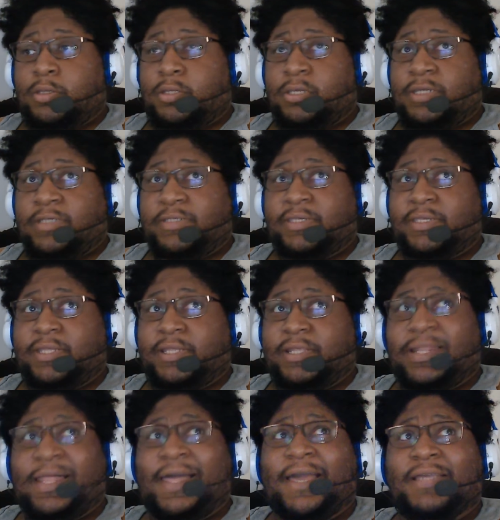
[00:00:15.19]
Actually, the
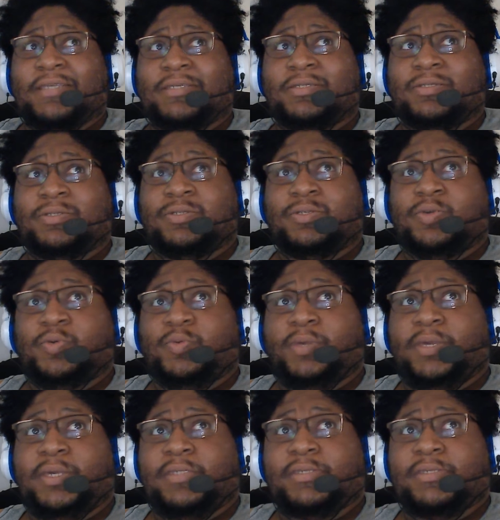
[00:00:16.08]
last two
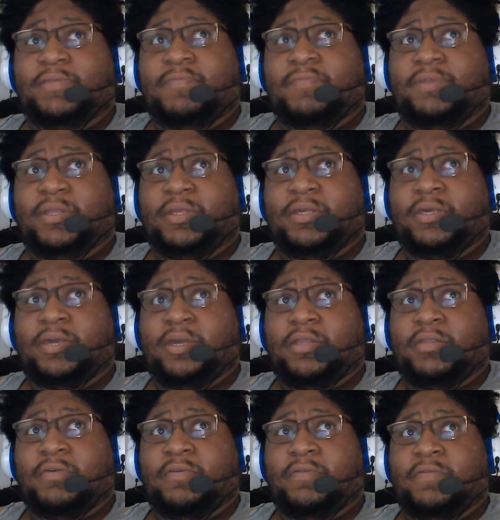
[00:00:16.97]
weeks have been
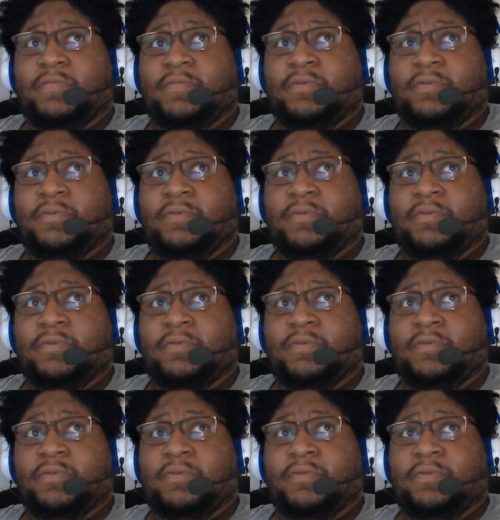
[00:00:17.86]
kind of